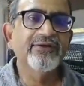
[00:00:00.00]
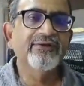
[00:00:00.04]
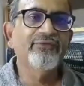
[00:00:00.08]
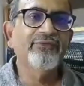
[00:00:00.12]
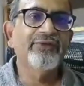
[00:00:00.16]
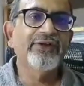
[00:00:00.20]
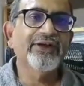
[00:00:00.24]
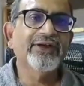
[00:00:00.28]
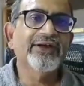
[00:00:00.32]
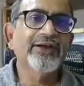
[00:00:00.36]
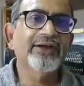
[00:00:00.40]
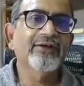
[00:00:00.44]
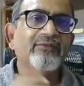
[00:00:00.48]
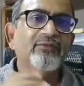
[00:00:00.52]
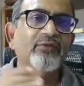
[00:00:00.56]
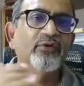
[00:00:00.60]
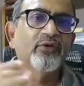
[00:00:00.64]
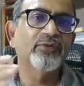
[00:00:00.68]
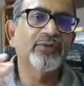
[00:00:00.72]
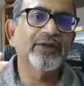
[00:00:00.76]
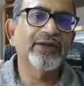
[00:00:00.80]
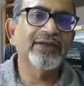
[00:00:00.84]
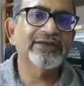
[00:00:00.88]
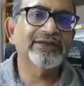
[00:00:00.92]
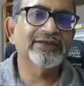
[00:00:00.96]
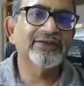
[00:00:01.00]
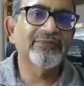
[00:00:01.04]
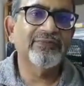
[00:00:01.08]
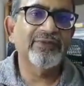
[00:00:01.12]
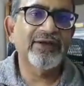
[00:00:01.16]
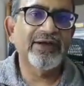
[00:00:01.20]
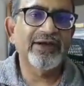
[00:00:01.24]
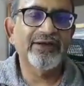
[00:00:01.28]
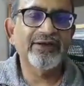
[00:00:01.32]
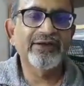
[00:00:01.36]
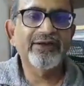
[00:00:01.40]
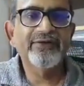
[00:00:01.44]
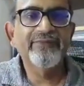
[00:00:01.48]
we can mobilize the
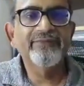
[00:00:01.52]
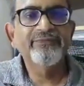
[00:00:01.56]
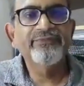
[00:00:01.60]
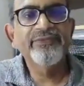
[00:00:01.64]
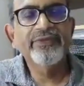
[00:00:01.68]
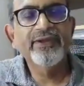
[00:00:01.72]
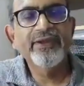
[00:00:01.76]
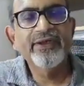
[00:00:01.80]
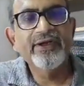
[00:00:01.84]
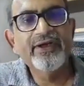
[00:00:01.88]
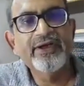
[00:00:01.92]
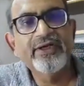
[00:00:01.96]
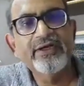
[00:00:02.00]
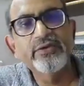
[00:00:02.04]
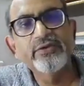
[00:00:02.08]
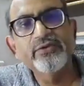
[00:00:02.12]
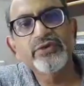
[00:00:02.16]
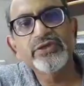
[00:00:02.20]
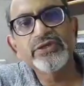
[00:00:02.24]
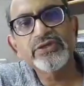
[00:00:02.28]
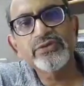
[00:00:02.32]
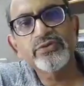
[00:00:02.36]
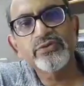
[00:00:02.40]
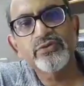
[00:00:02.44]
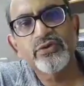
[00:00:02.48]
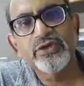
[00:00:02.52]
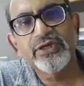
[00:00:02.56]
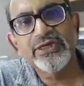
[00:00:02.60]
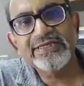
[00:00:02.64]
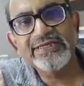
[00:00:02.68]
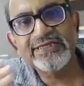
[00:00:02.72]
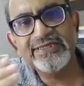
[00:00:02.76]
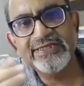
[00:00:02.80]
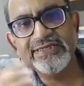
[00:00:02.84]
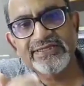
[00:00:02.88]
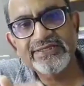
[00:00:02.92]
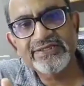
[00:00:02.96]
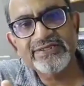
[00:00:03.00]
bladder and do a
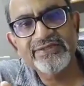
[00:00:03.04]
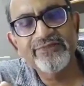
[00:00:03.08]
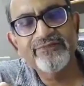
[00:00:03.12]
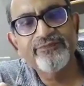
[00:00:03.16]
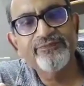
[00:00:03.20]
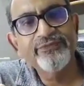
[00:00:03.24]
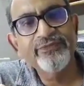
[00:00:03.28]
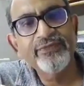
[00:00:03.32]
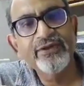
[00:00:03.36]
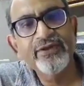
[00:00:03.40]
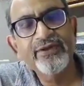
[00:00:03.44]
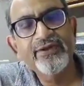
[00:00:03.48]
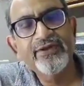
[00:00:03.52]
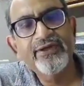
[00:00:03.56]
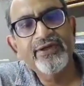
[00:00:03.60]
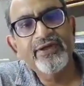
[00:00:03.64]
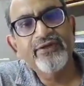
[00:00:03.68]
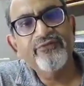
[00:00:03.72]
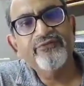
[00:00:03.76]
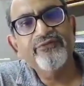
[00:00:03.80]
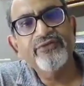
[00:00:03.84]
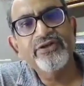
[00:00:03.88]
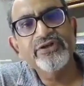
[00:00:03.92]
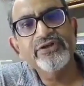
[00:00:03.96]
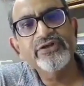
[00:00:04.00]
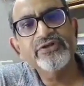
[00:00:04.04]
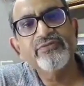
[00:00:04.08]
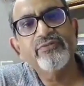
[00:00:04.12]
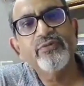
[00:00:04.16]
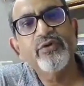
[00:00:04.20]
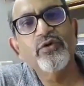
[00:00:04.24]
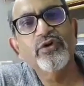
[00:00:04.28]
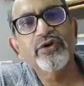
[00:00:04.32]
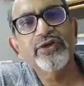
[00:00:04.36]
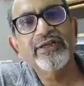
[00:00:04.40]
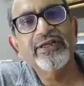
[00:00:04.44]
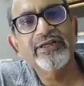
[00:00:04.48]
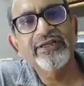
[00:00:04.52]
Psoas hitch. If it is
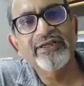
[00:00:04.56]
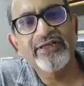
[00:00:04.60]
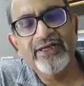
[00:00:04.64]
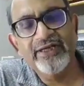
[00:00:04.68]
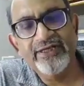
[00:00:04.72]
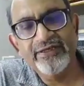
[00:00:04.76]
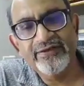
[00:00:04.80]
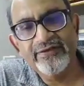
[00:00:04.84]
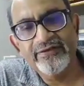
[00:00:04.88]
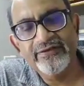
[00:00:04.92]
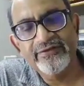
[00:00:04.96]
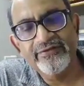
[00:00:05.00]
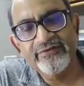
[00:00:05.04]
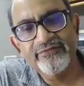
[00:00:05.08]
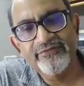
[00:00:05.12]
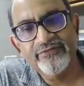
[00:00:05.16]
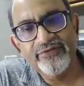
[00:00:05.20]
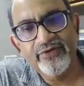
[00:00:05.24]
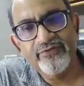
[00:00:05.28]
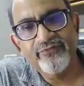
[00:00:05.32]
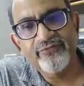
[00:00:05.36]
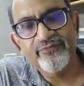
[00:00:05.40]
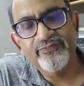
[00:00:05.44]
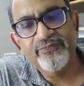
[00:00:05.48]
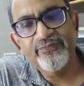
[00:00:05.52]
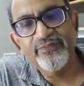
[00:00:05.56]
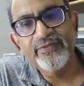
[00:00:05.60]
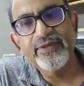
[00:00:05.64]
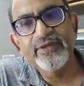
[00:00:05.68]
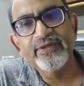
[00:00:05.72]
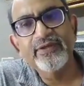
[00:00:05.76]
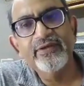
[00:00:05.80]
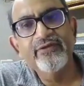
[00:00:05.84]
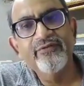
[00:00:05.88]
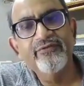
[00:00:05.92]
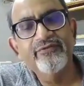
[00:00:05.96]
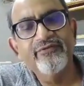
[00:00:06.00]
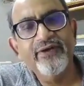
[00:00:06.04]
more than that, from
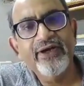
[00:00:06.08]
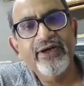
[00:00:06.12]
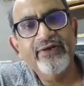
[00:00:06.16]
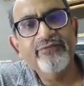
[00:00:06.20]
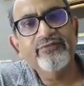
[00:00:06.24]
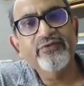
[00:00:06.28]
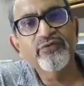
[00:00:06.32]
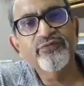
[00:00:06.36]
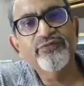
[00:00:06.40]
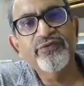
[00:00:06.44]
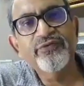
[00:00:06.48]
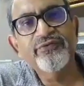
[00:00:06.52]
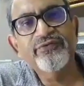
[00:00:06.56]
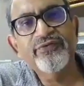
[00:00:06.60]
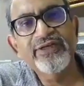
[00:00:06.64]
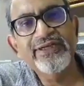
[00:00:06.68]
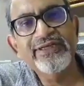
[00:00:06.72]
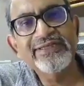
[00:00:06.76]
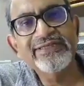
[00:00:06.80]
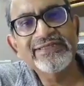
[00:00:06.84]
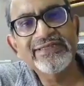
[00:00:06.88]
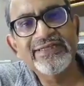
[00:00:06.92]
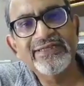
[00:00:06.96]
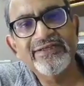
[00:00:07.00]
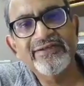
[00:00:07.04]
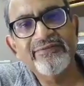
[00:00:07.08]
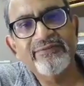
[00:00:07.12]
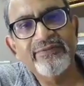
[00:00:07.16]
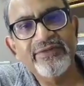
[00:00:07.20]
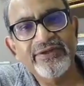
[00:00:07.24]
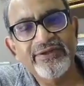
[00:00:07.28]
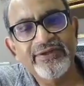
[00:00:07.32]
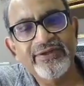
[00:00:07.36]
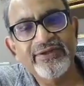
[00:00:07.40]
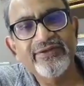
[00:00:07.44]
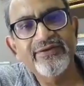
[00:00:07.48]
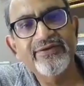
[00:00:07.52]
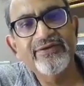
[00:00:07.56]
5 to 15
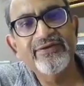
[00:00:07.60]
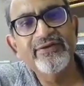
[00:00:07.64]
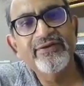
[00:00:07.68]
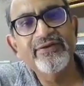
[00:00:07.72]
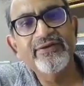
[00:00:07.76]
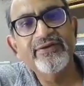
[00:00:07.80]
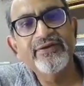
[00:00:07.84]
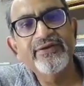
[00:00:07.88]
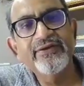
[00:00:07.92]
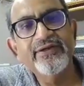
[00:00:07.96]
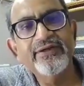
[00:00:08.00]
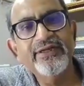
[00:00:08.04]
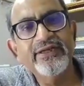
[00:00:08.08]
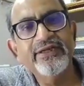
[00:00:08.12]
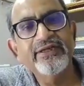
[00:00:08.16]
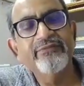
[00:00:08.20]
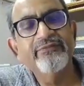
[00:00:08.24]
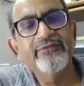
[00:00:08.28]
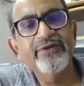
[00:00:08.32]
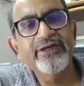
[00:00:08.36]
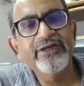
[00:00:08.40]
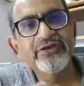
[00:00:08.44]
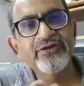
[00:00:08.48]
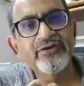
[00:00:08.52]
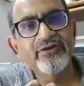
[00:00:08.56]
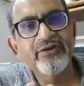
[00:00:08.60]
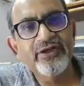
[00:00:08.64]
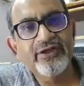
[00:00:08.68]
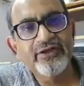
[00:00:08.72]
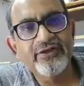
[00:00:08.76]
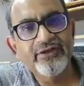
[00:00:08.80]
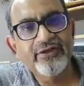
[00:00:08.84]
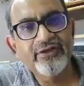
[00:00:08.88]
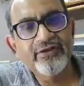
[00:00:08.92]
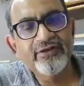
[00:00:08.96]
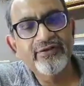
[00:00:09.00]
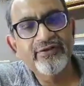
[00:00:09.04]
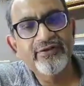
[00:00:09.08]
cm in the mid
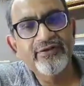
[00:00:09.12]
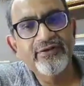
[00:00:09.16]
ureter,